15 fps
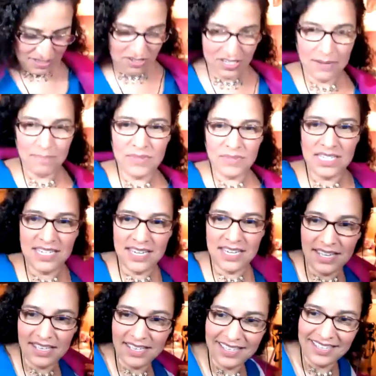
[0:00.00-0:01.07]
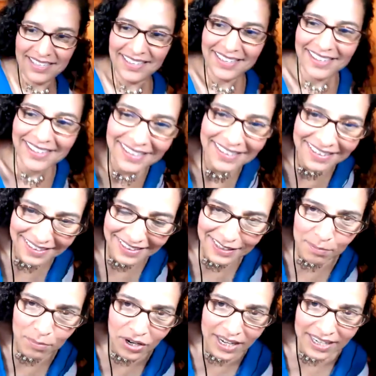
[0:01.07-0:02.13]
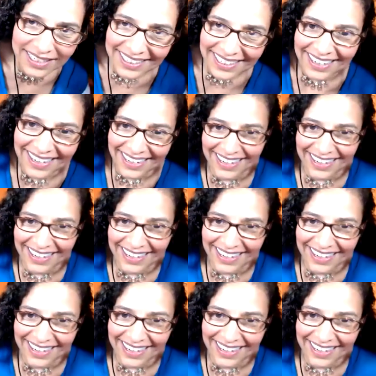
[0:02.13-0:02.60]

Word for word: look up that, the. Uh, that's okay. That's probably um, enough.